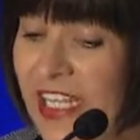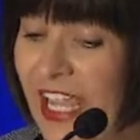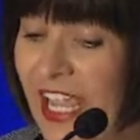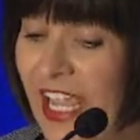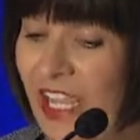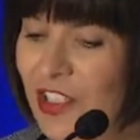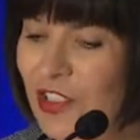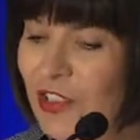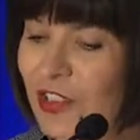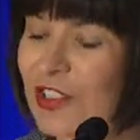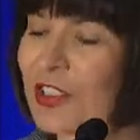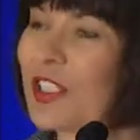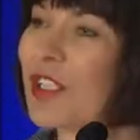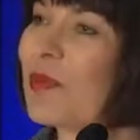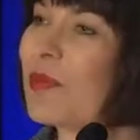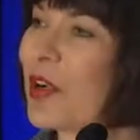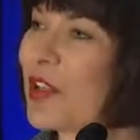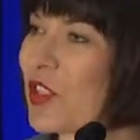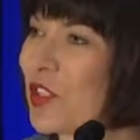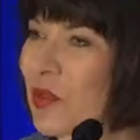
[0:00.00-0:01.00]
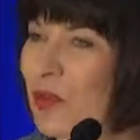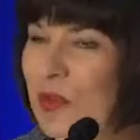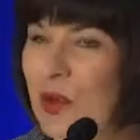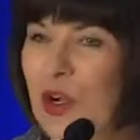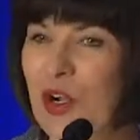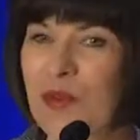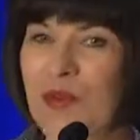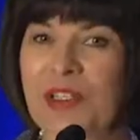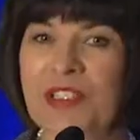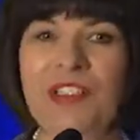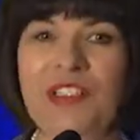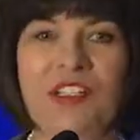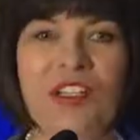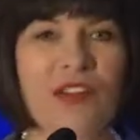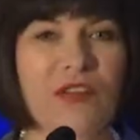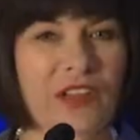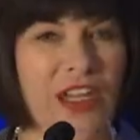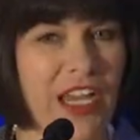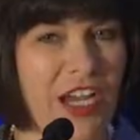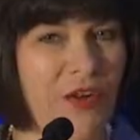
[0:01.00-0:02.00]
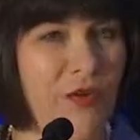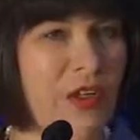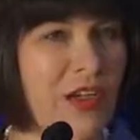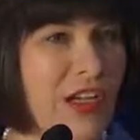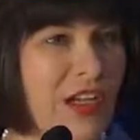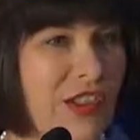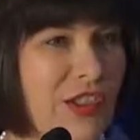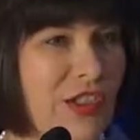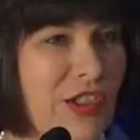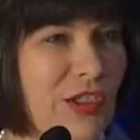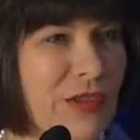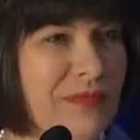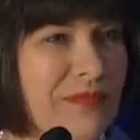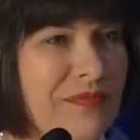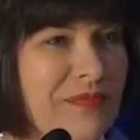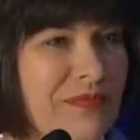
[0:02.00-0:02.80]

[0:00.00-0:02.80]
handled by the Department of Agriculture.